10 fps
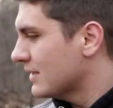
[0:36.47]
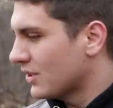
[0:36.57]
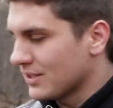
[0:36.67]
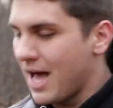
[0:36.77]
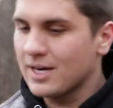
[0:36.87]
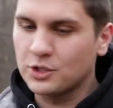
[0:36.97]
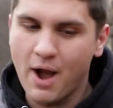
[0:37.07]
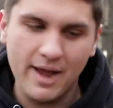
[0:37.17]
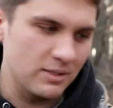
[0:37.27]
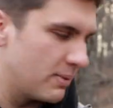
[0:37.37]
There's a lot of
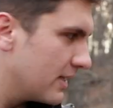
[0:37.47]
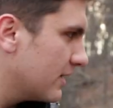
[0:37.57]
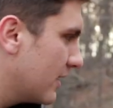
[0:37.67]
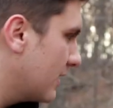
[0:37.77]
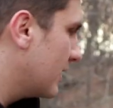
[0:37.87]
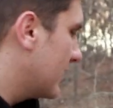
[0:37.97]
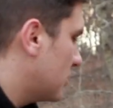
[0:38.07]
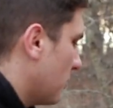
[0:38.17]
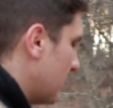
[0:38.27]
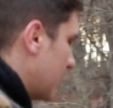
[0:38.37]
tracks, but I
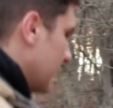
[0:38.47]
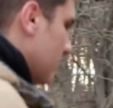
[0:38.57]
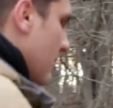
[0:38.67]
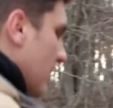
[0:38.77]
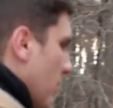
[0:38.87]
just don't think it's been